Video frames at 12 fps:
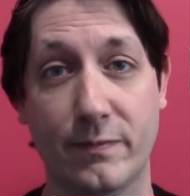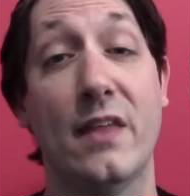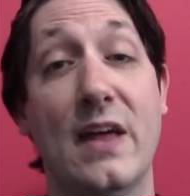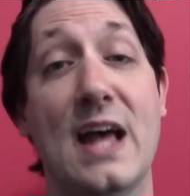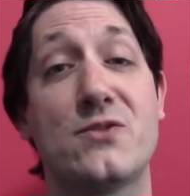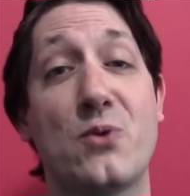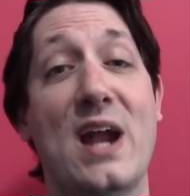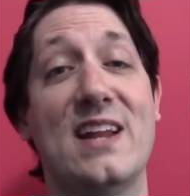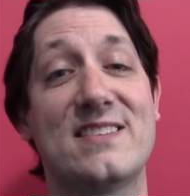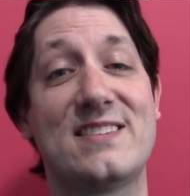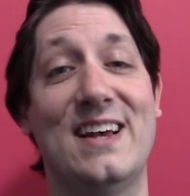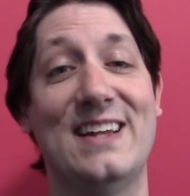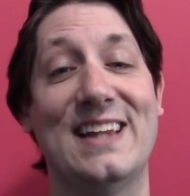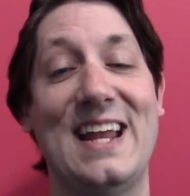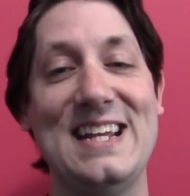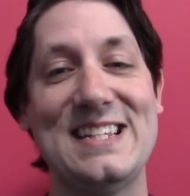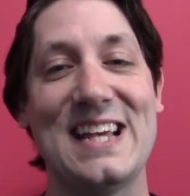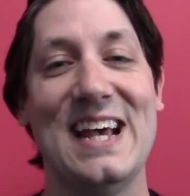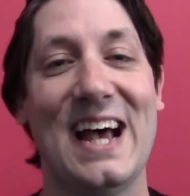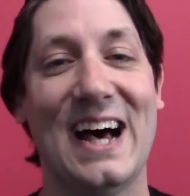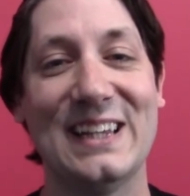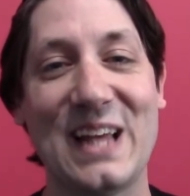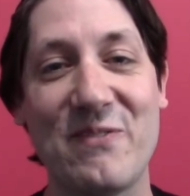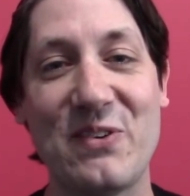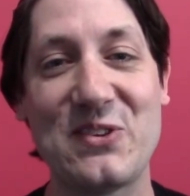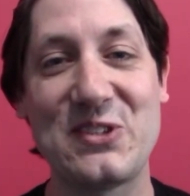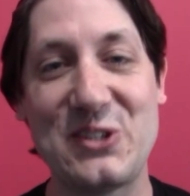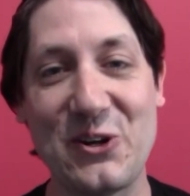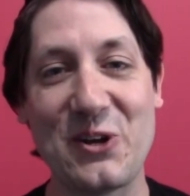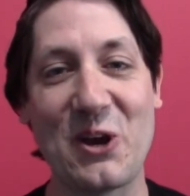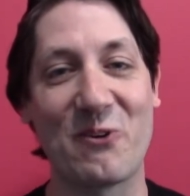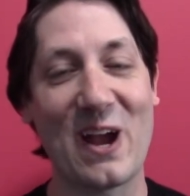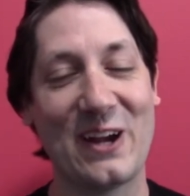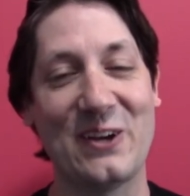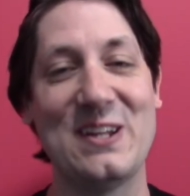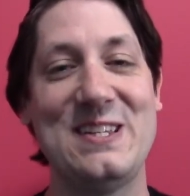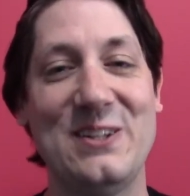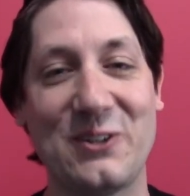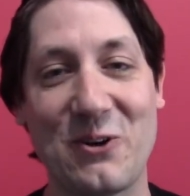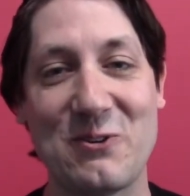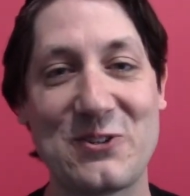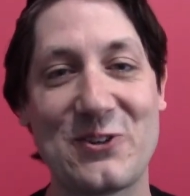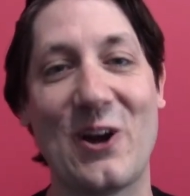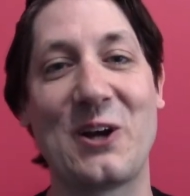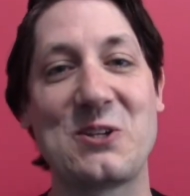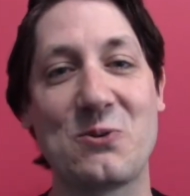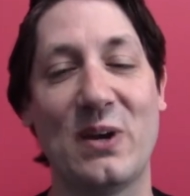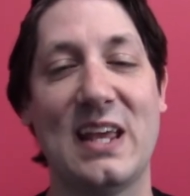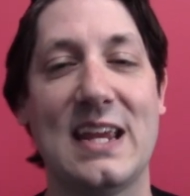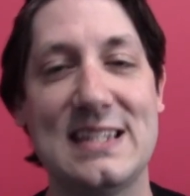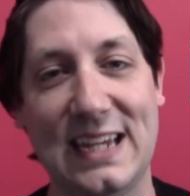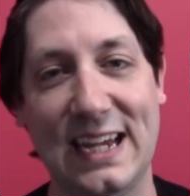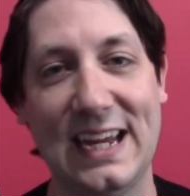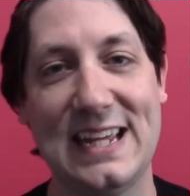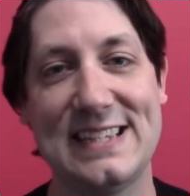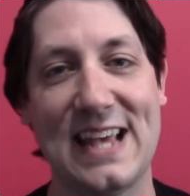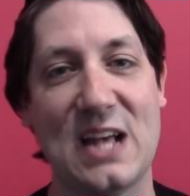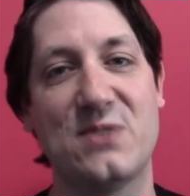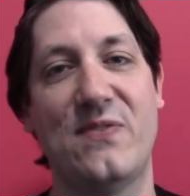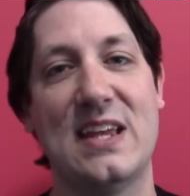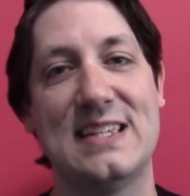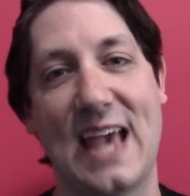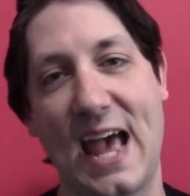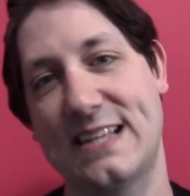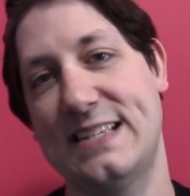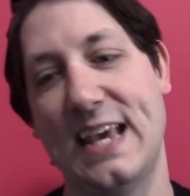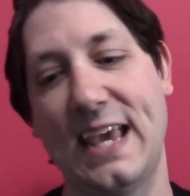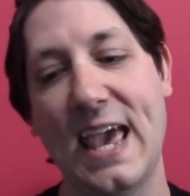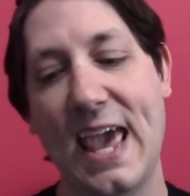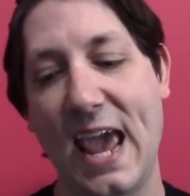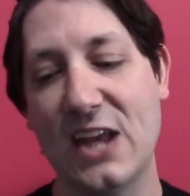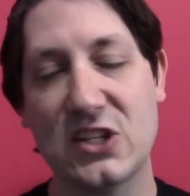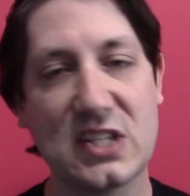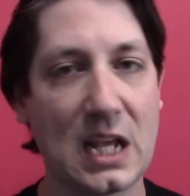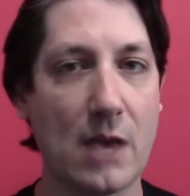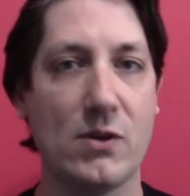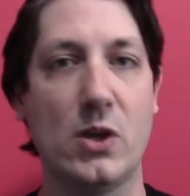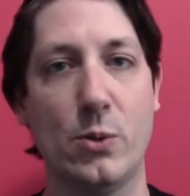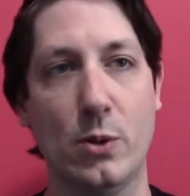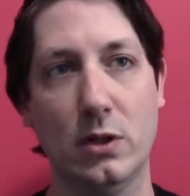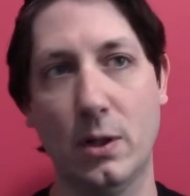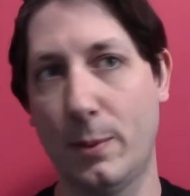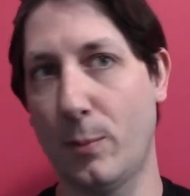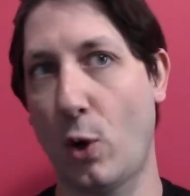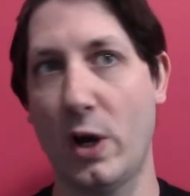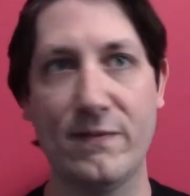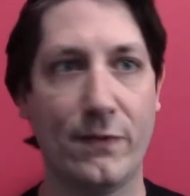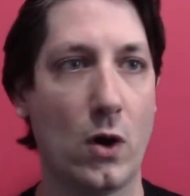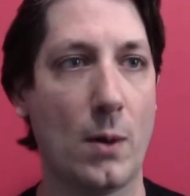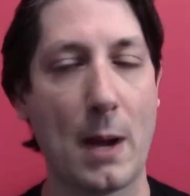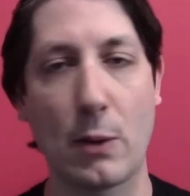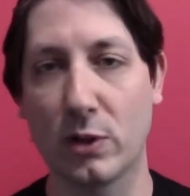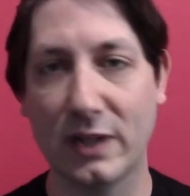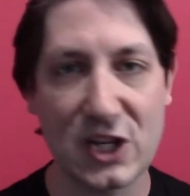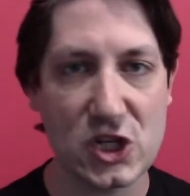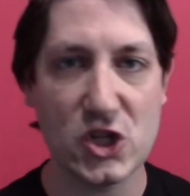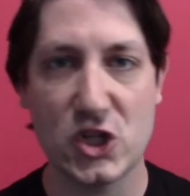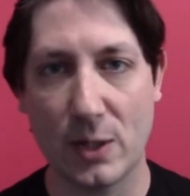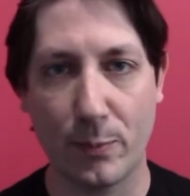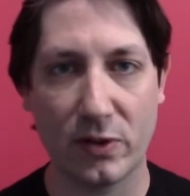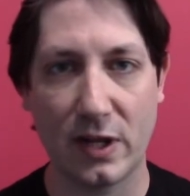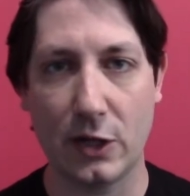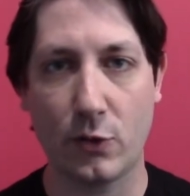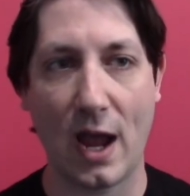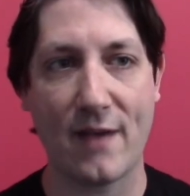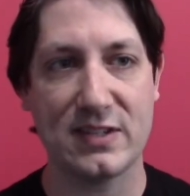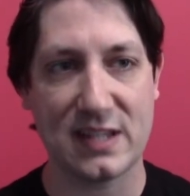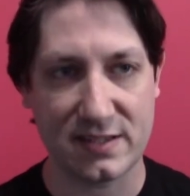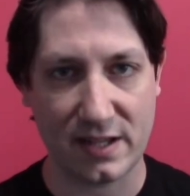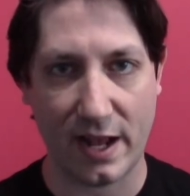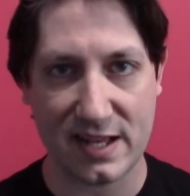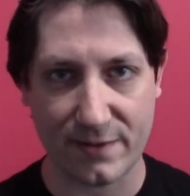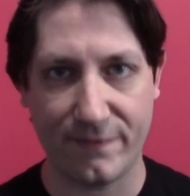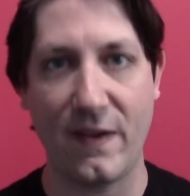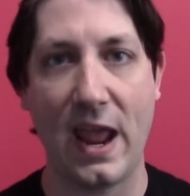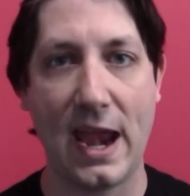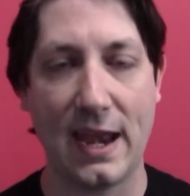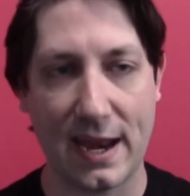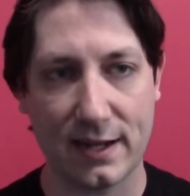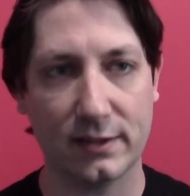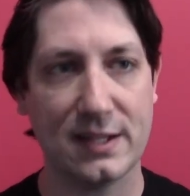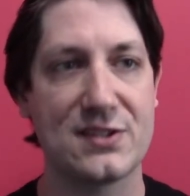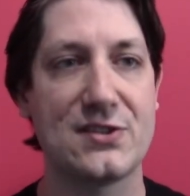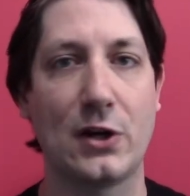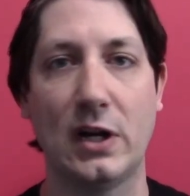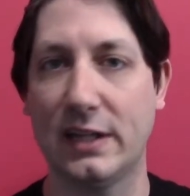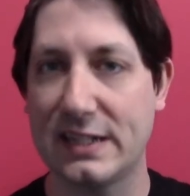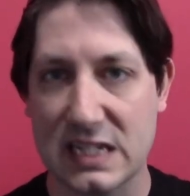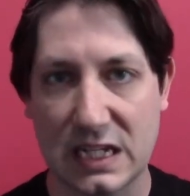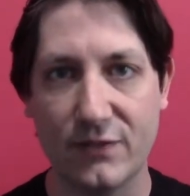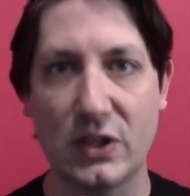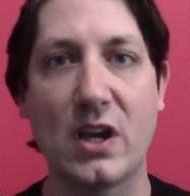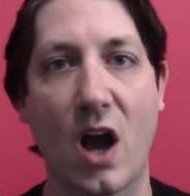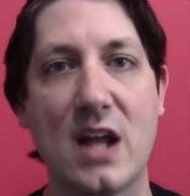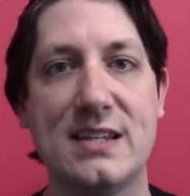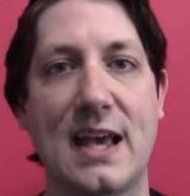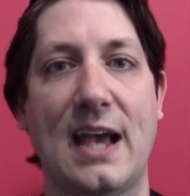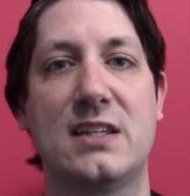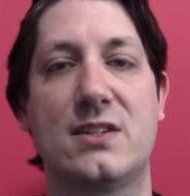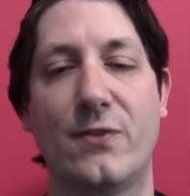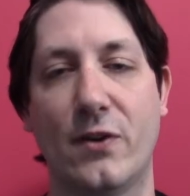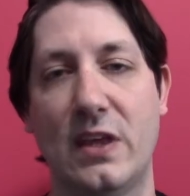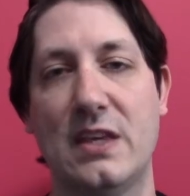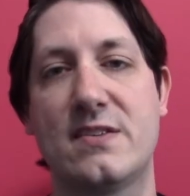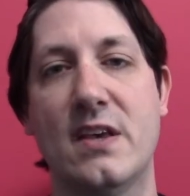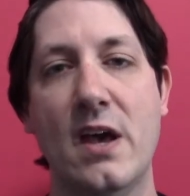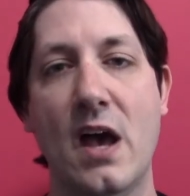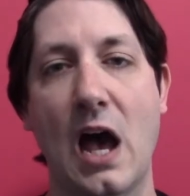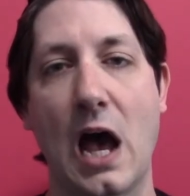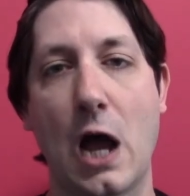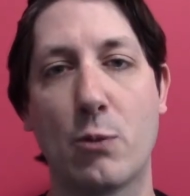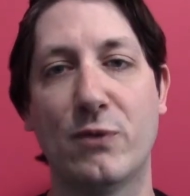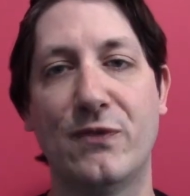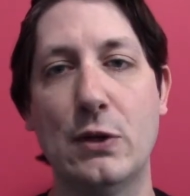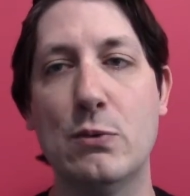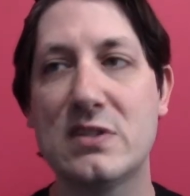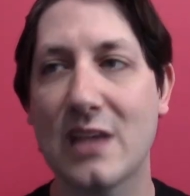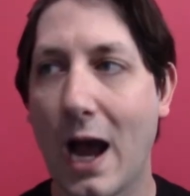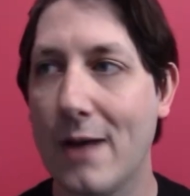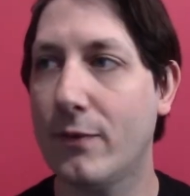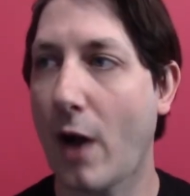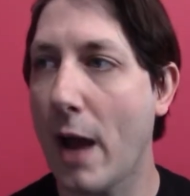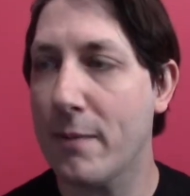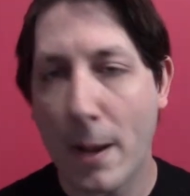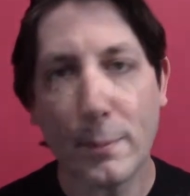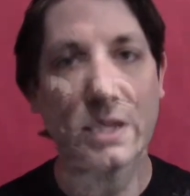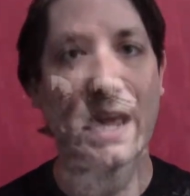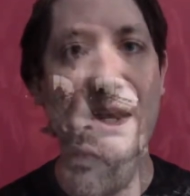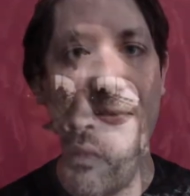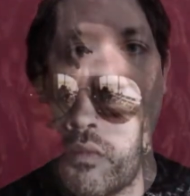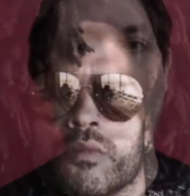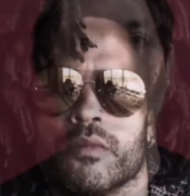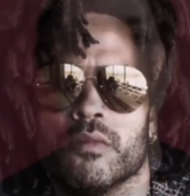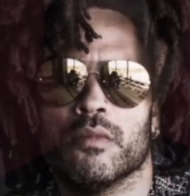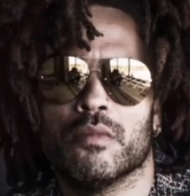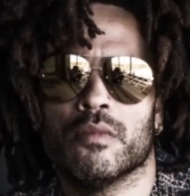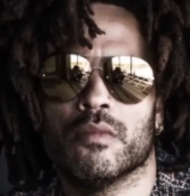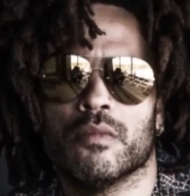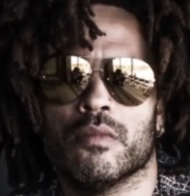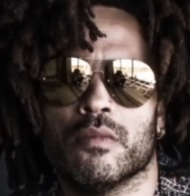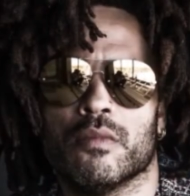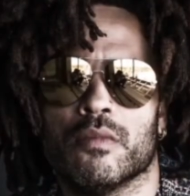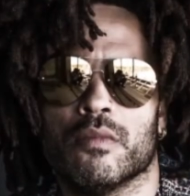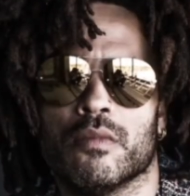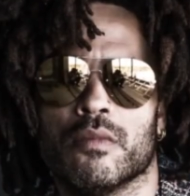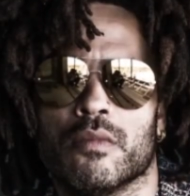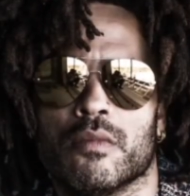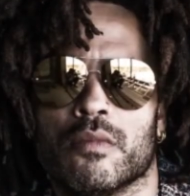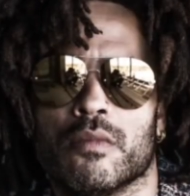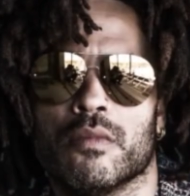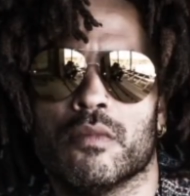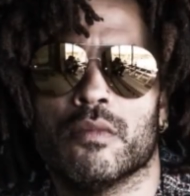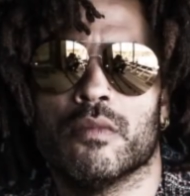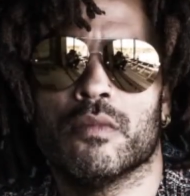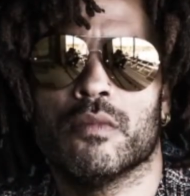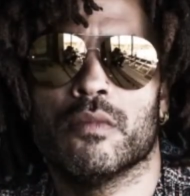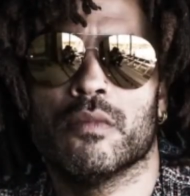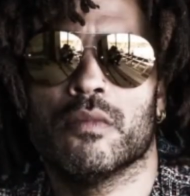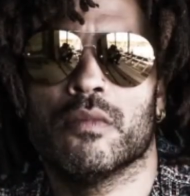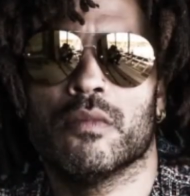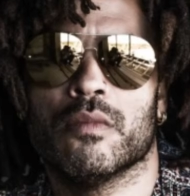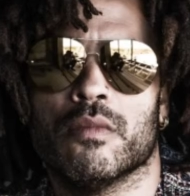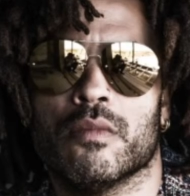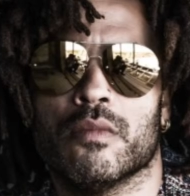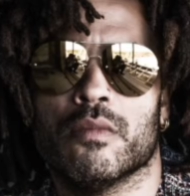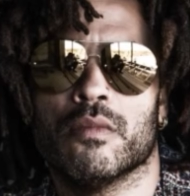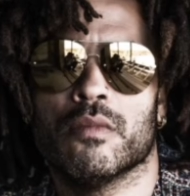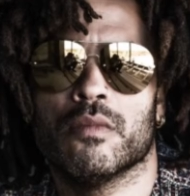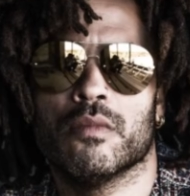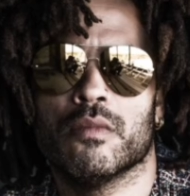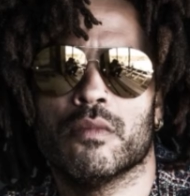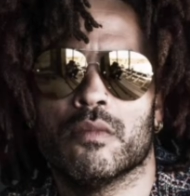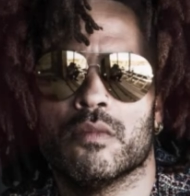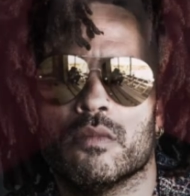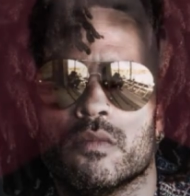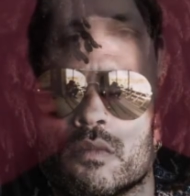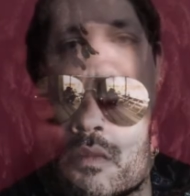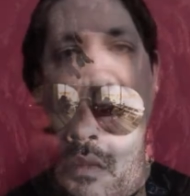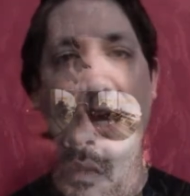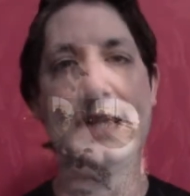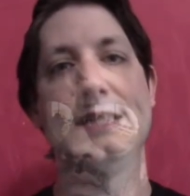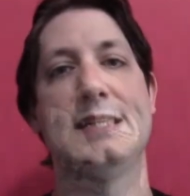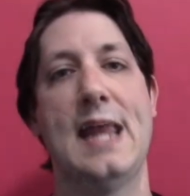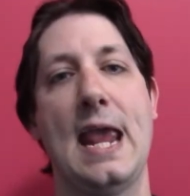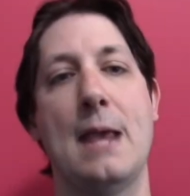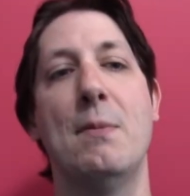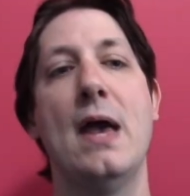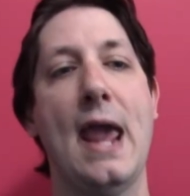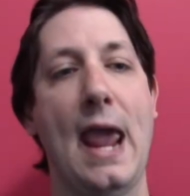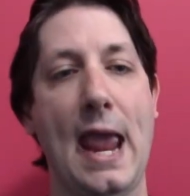That's right, it's Lenny's 11th studio record. He's still going strong in 2018. He sounds fantastic. And just to give you a little bit more info on my relationship with Lenny Kravitz as a fan and a listener, I like to give you context for these reviews. I'm a Lenny fan. I've been a fan since the 90s when he was kind of first making his name.